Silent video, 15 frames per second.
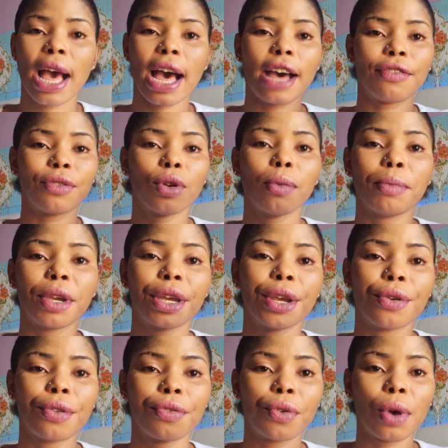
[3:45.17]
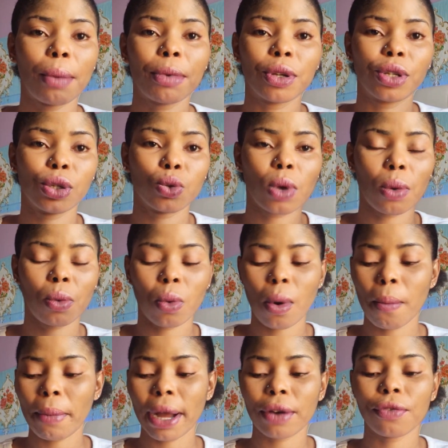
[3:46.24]
I've not make a review about this one. I'll
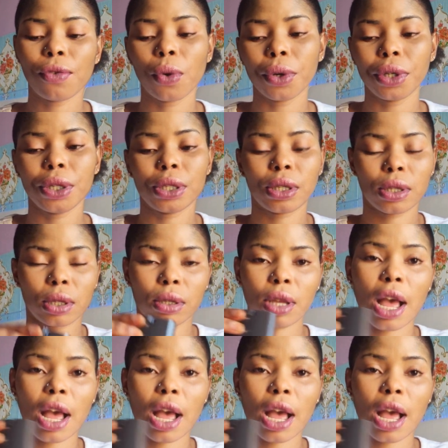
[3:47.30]
come back for it.